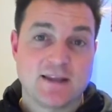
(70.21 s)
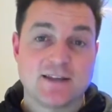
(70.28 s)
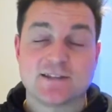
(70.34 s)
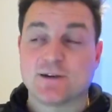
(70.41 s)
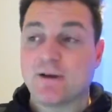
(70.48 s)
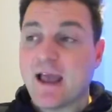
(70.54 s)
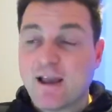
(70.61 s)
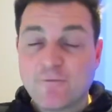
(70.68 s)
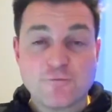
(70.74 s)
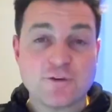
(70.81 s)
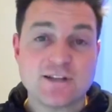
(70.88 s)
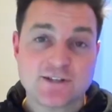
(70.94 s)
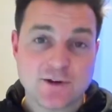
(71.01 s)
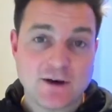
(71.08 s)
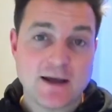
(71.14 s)
So
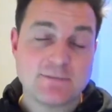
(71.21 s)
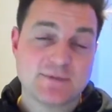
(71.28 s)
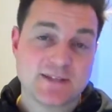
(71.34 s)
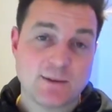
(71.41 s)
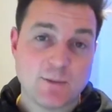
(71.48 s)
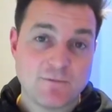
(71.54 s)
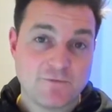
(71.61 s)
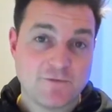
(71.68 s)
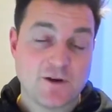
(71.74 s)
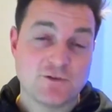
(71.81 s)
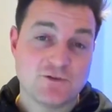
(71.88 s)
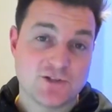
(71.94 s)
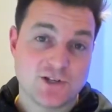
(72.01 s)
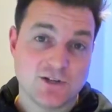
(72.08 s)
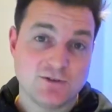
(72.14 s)
every time someone
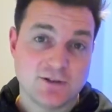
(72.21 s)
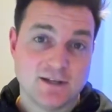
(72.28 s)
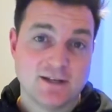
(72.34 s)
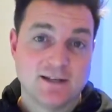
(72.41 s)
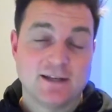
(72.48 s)
phones you